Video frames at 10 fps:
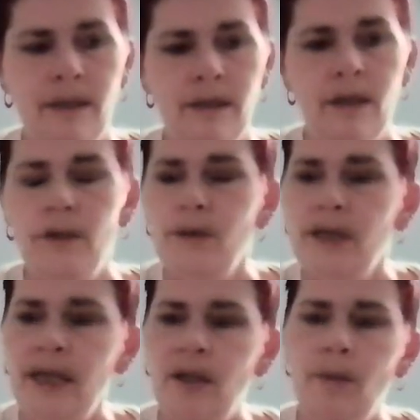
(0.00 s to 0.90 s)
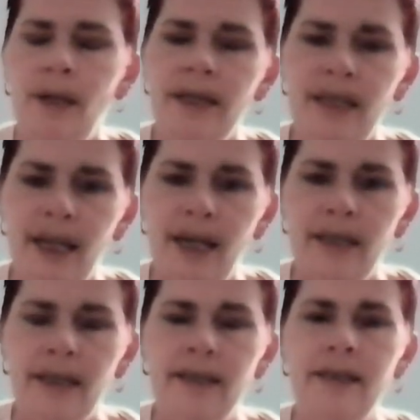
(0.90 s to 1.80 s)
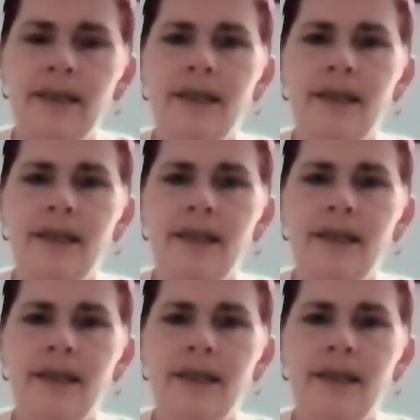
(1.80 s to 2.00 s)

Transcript: you take away the added